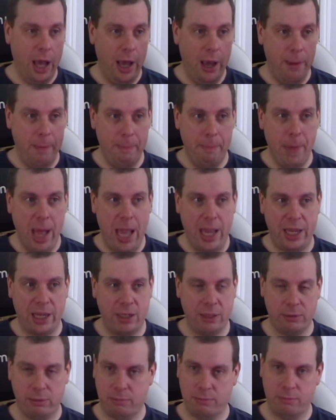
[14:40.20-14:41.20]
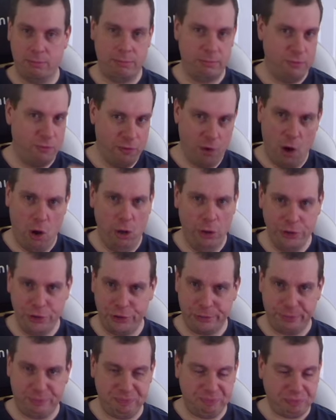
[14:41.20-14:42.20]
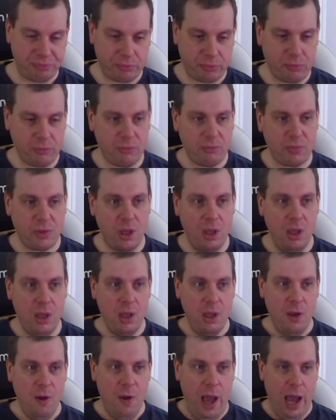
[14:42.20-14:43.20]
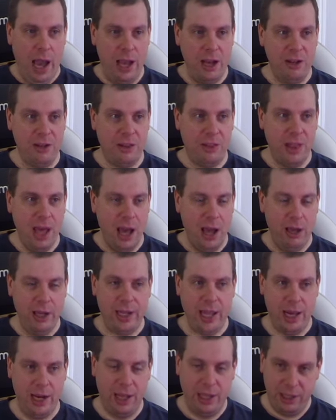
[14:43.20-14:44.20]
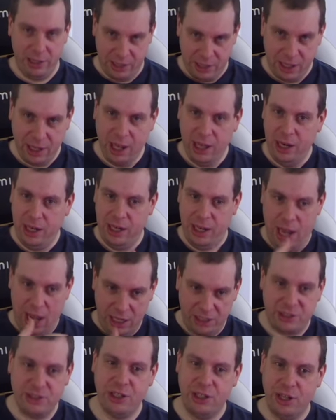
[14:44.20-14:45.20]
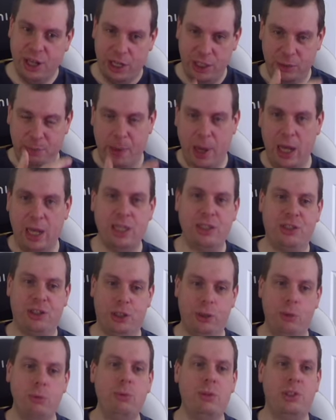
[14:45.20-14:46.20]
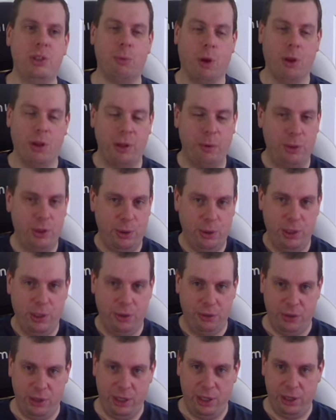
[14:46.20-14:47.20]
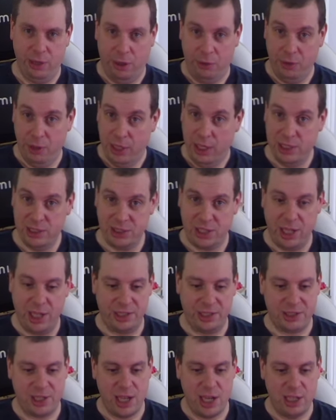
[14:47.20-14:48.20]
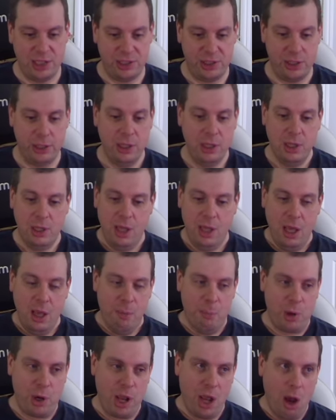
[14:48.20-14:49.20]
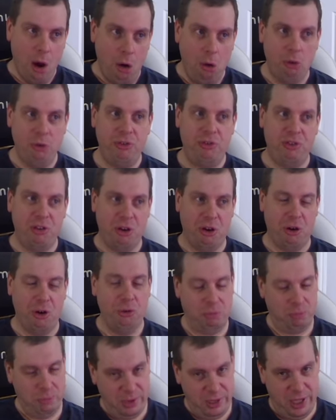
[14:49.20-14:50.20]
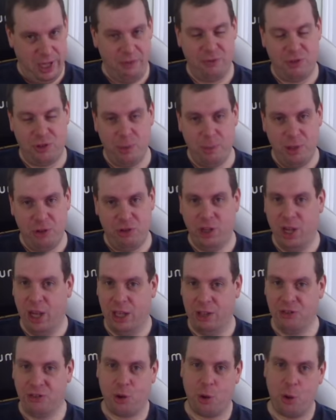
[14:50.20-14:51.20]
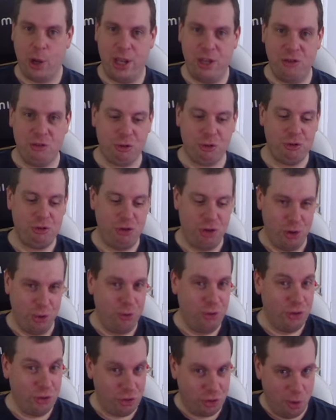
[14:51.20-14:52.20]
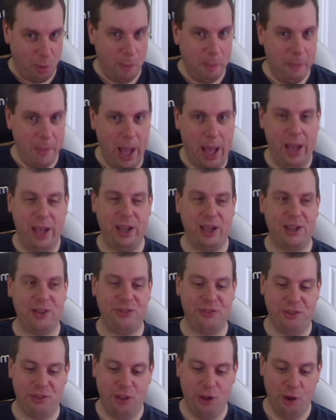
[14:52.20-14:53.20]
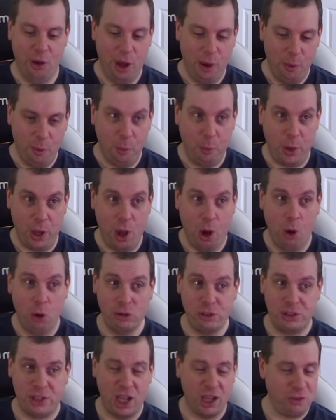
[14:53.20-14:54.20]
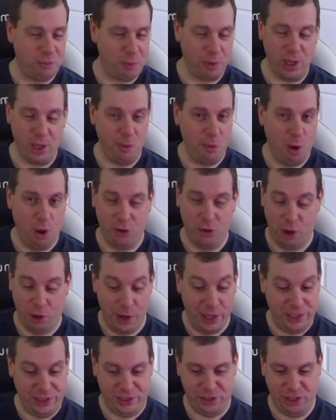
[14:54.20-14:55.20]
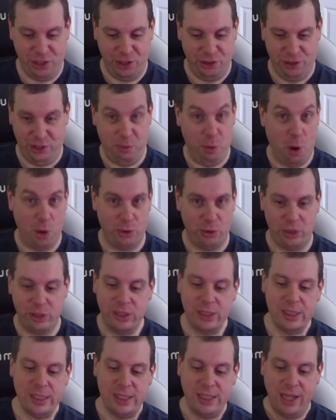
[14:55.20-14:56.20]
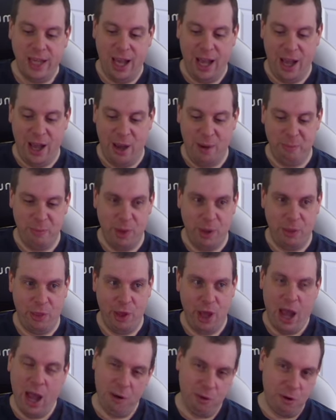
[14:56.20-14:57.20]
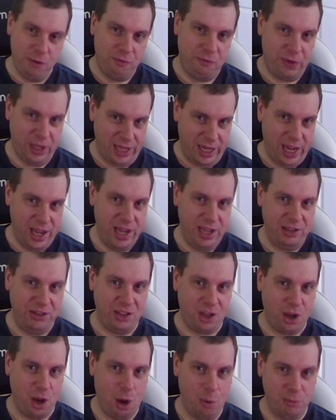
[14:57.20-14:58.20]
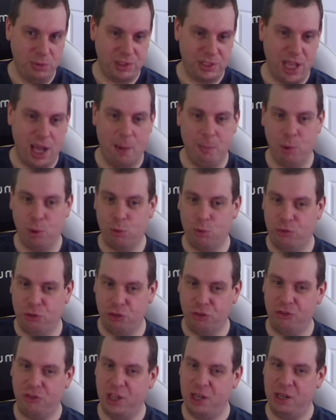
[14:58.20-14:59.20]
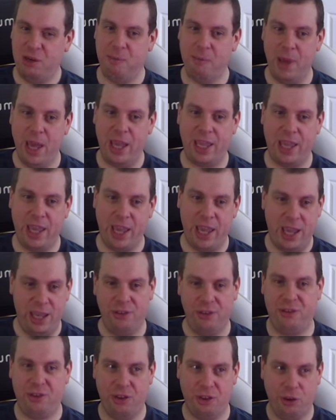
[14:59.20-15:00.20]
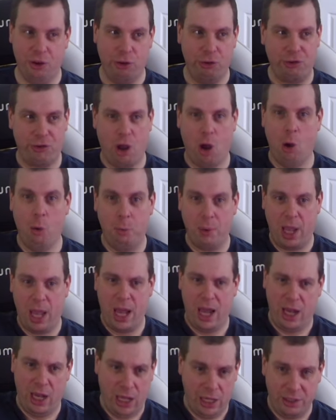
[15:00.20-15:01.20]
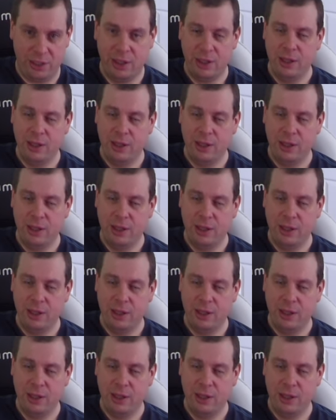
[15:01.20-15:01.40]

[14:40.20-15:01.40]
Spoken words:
mech force. And that, again, it acts as a nice part two to what they were doing on the last Kickstarter. But it also gives them a chance to introduce some mechs that we all desperately want, or I certainly want, that are affiliated to Comstar but just didn't make it into those Conguard